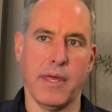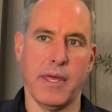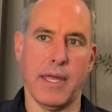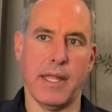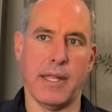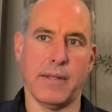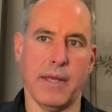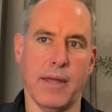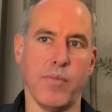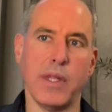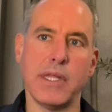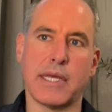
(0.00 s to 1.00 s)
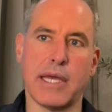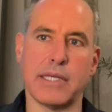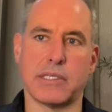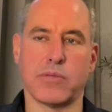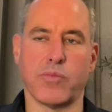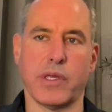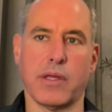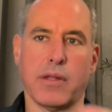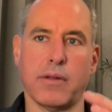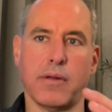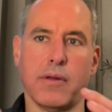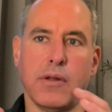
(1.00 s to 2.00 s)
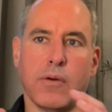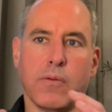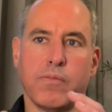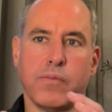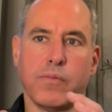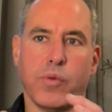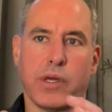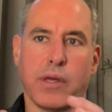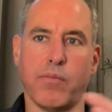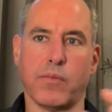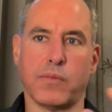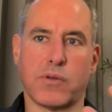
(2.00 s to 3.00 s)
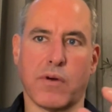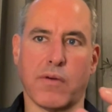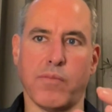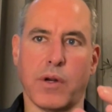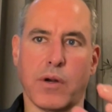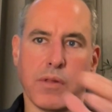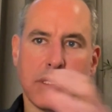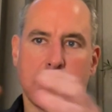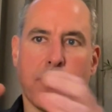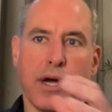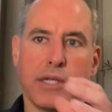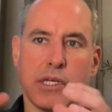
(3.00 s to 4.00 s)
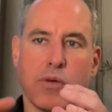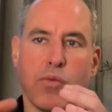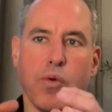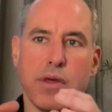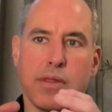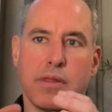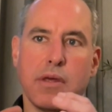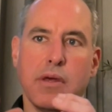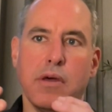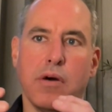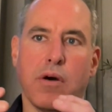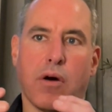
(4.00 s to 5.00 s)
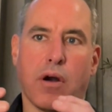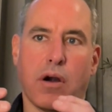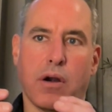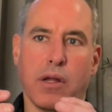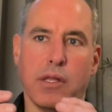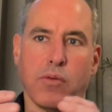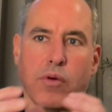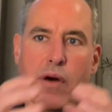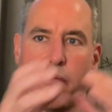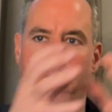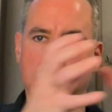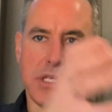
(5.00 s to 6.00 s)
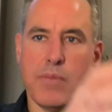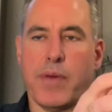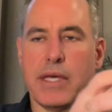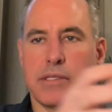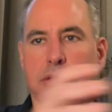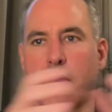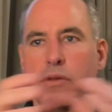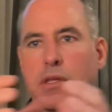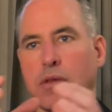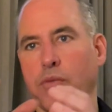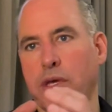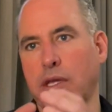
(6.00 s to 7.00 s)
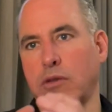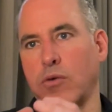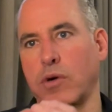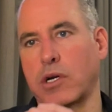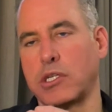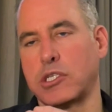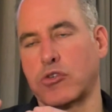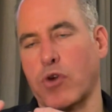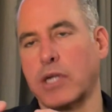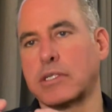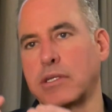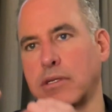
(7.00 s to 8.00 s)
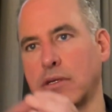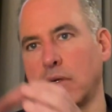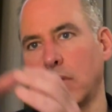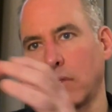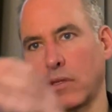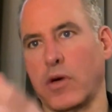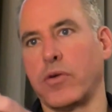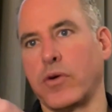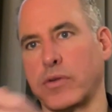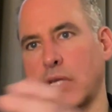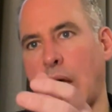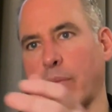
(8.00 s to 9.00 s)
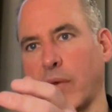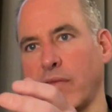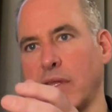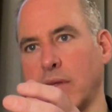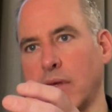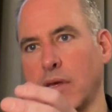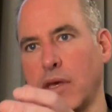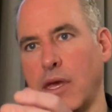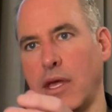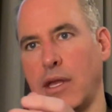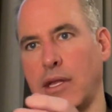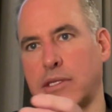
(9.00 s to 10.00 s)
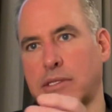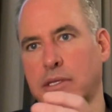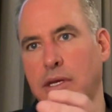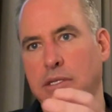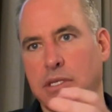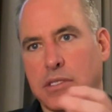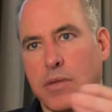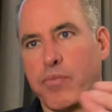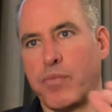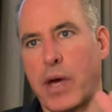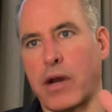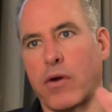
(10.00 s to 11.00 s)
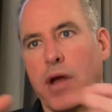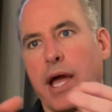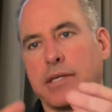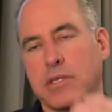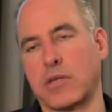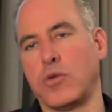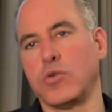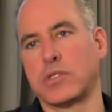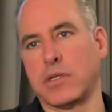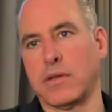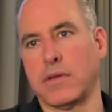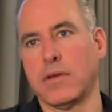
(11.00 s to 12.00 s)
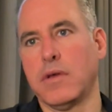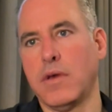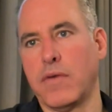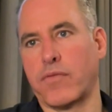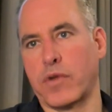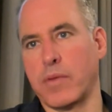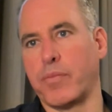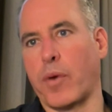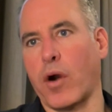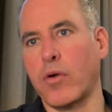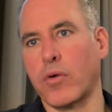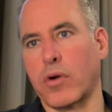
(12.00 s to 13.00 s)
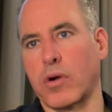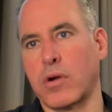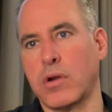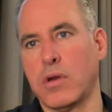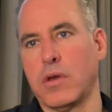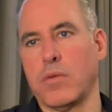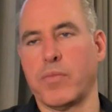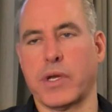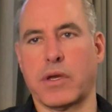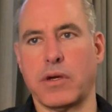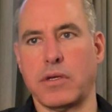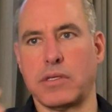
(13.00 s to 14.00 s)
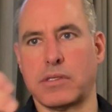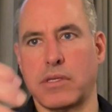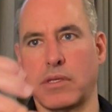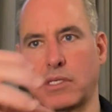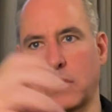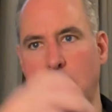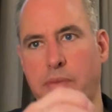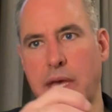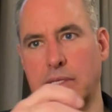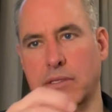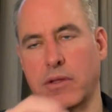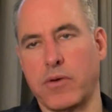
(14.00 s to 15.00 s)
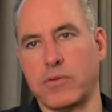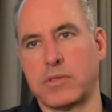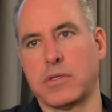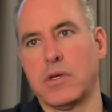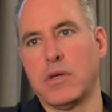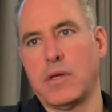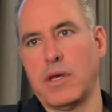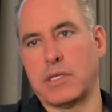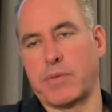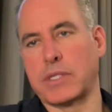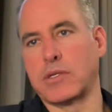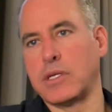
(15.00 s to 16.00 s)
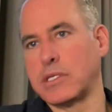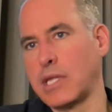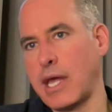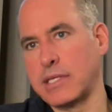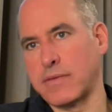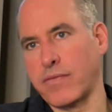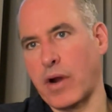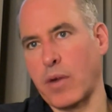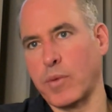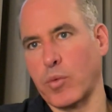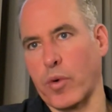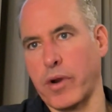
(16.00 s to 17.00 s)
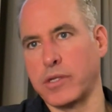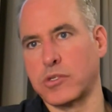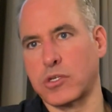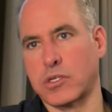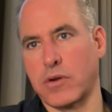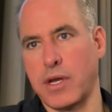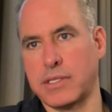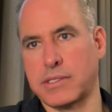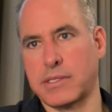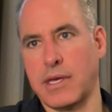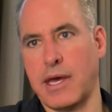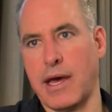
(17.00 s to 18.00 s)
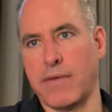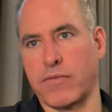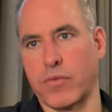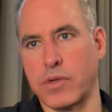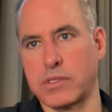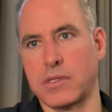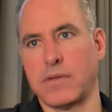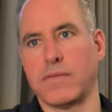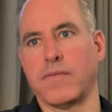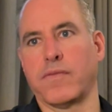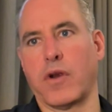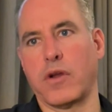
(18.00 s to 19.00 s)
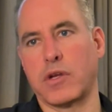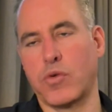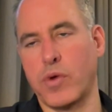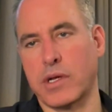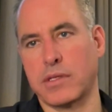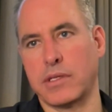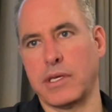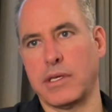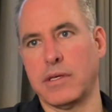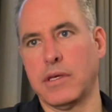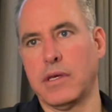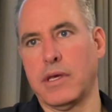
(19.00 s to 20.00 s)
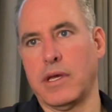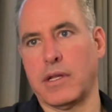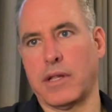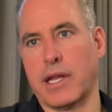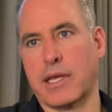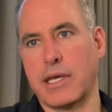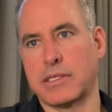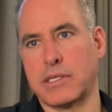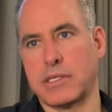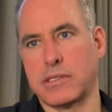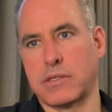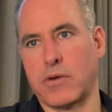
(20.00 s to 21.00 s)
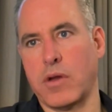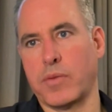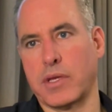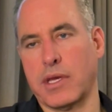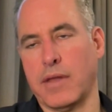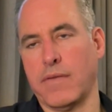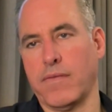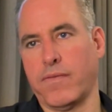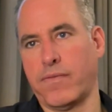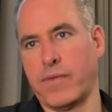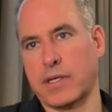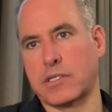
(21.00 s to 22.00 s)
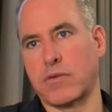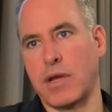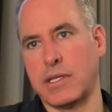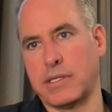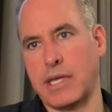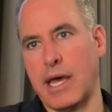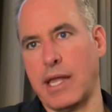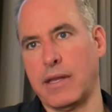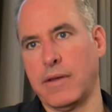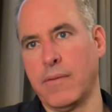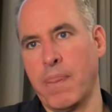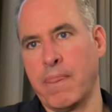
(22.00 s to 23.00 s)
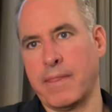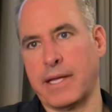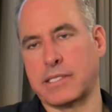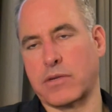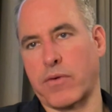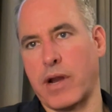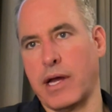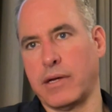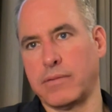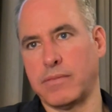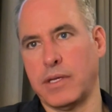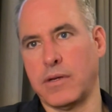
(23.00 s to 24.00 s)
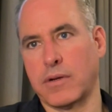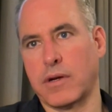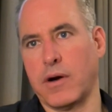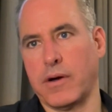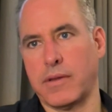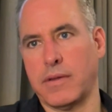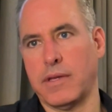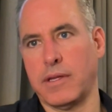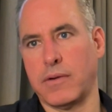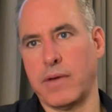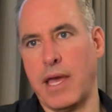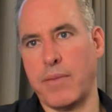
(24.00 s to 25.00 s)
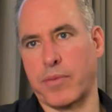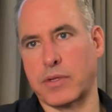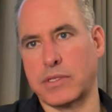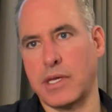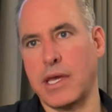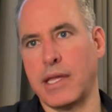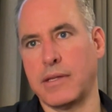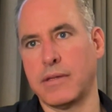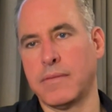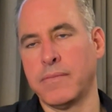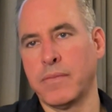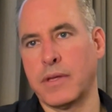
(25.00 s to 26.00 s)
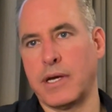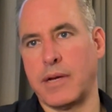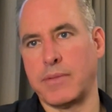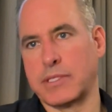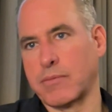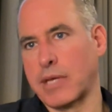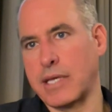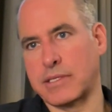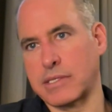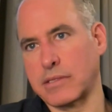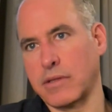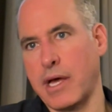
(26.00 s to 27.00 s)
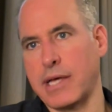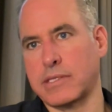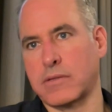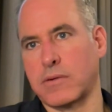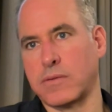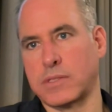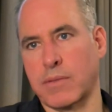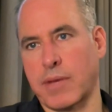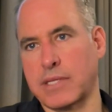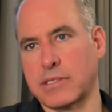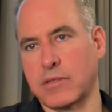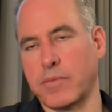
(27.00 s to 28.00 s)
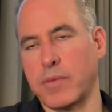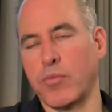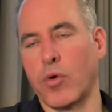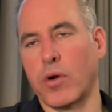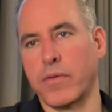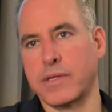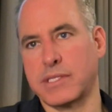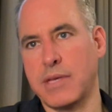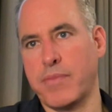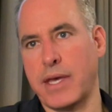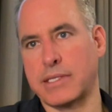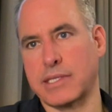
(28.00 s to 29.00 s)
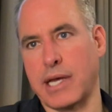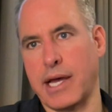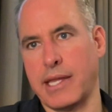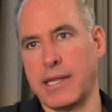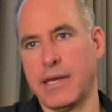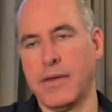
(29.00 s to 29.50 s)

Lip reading: And in many cases, we can sort of mirror this project with we'll have our CPACE loan, and then we can do a construction loan on top of it. And it's just a better execution for the borrower because the CPACE loans, especially in today's environment where interest rates have risen very quickly, in a lot of cases, you're able to get fixed rate debt that's around, call it, 8%, in some cases less, or some cases a little bit more on the CPACE side.